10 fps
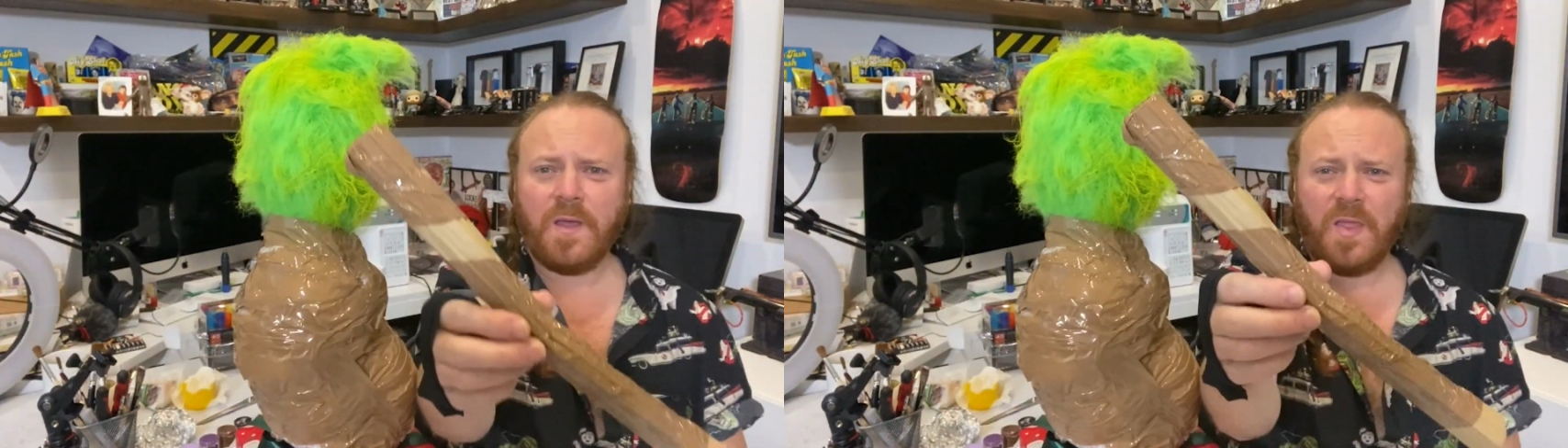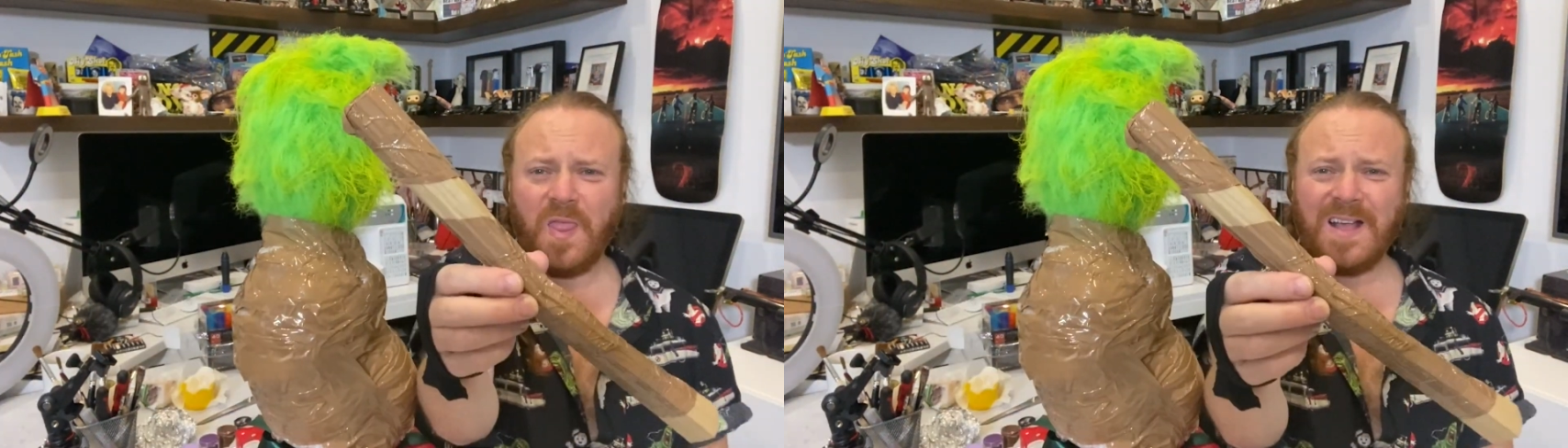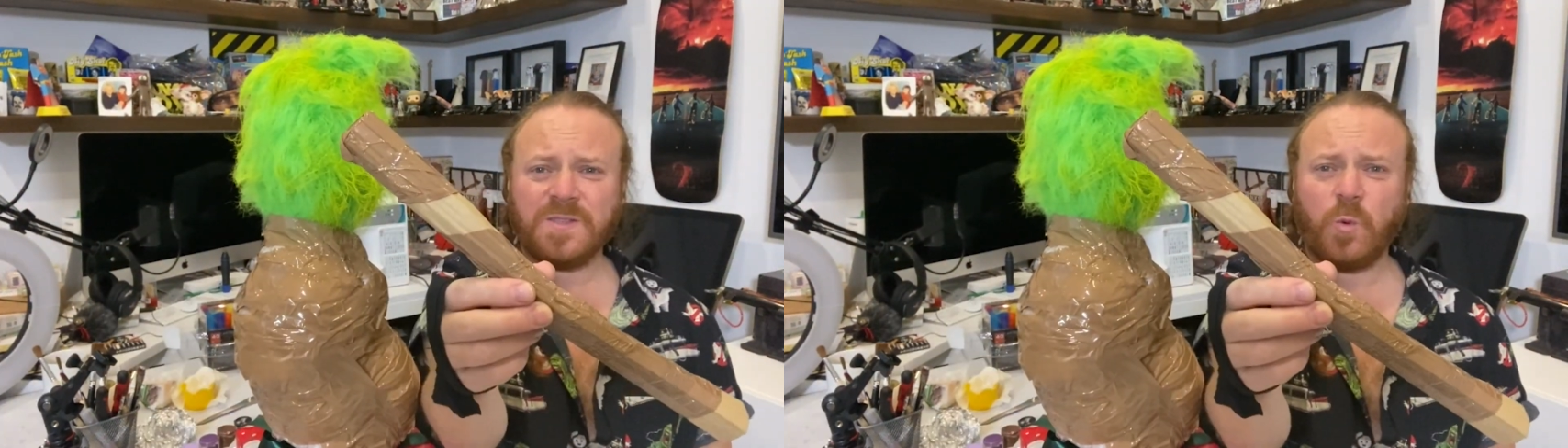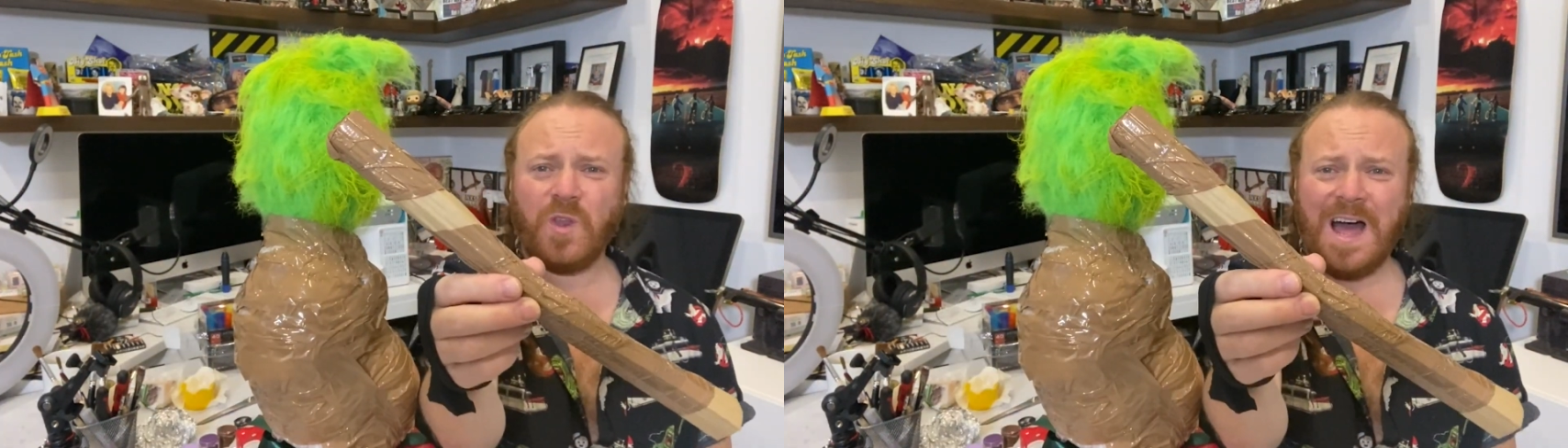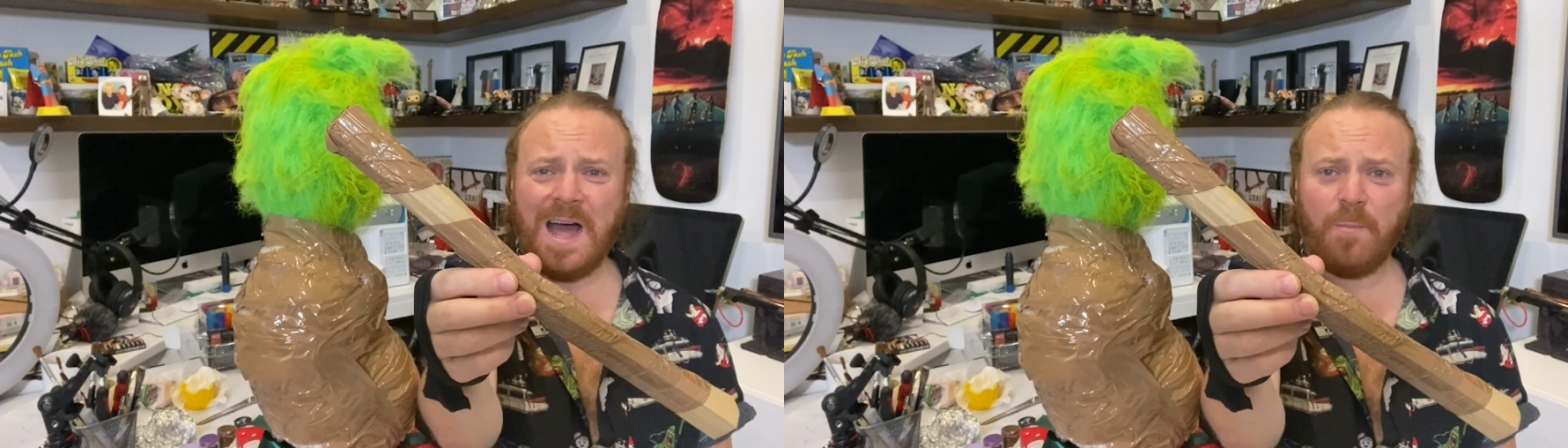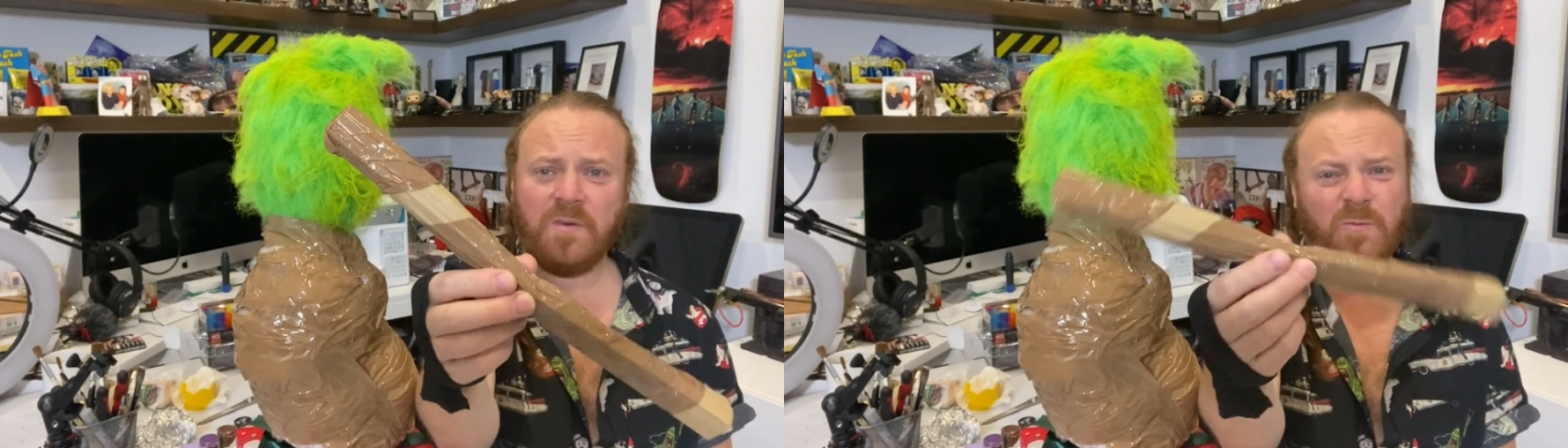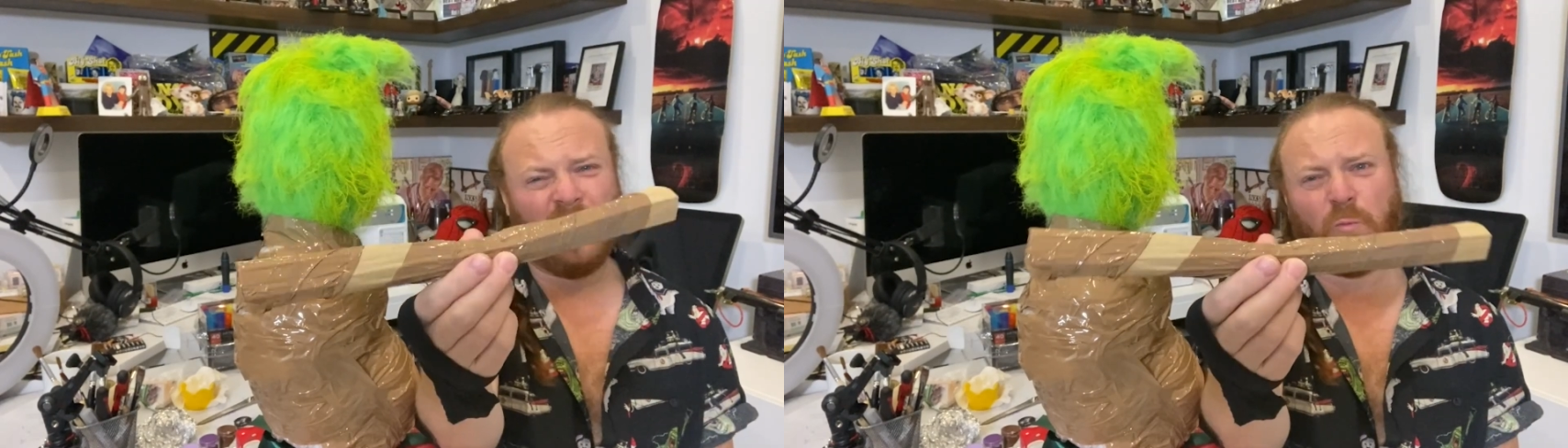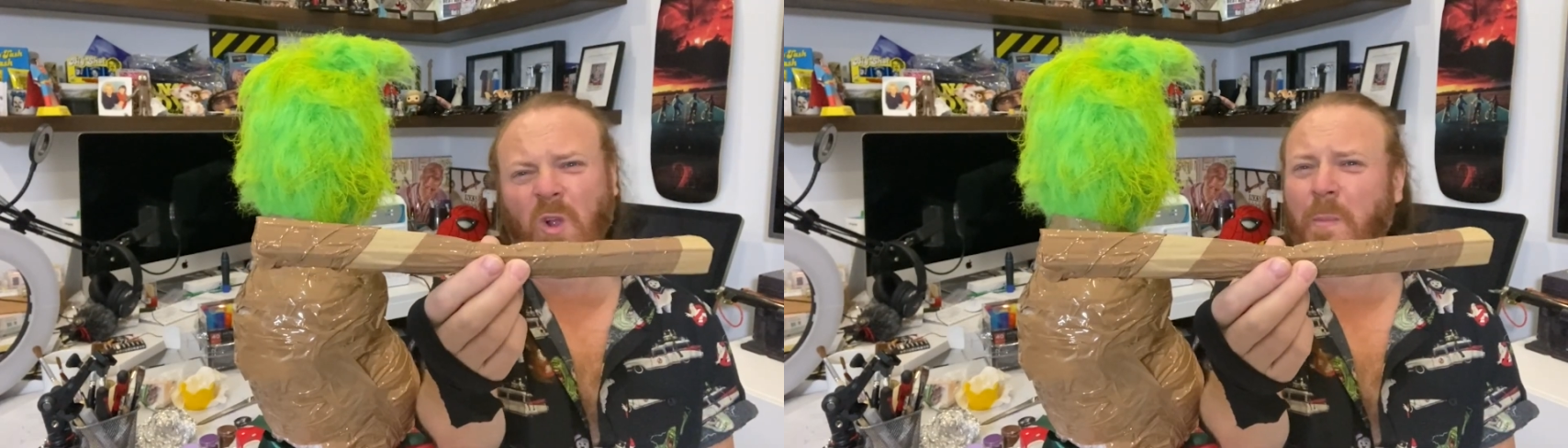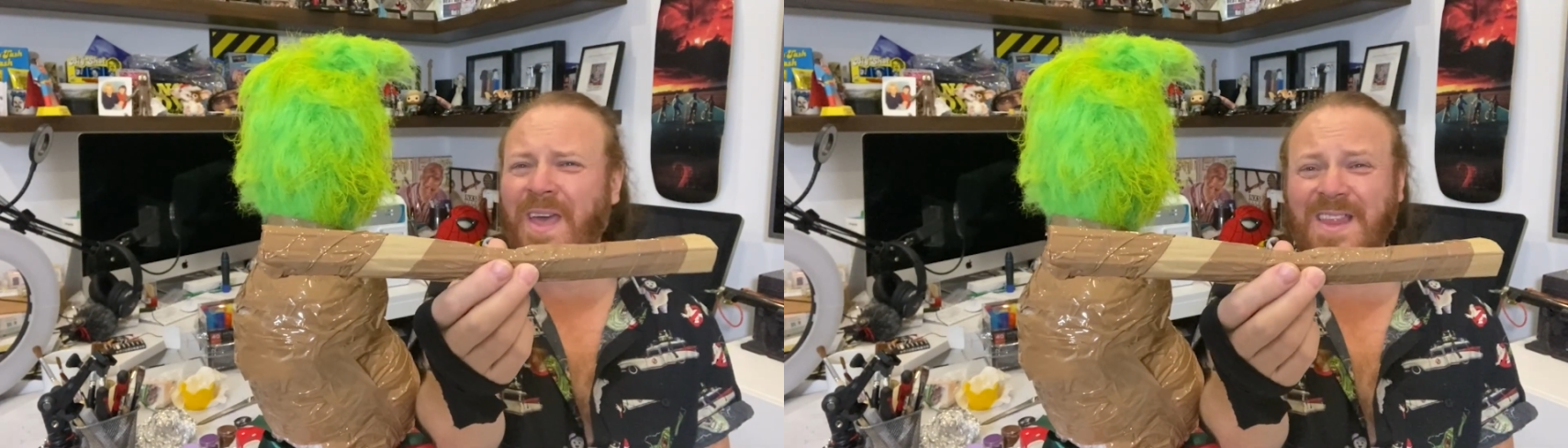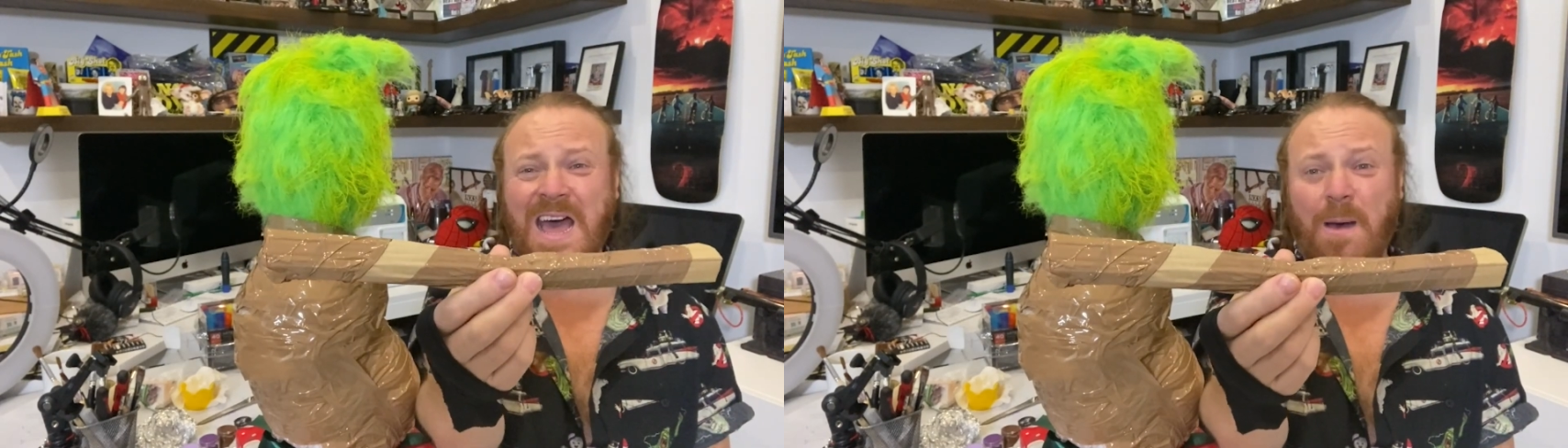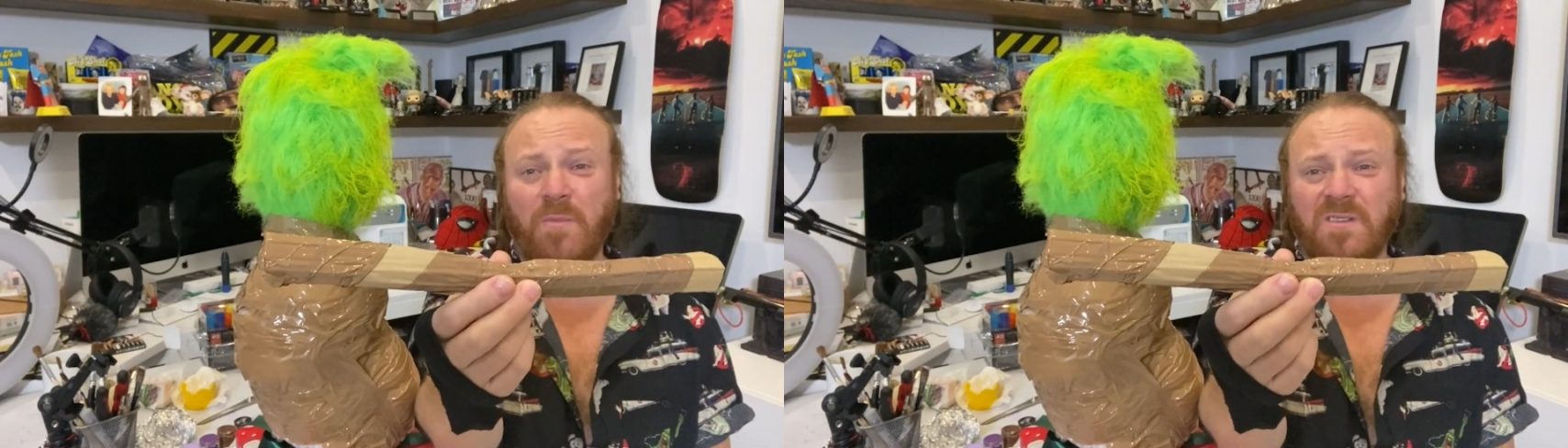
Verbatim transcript: That's one arm. It will be an arm.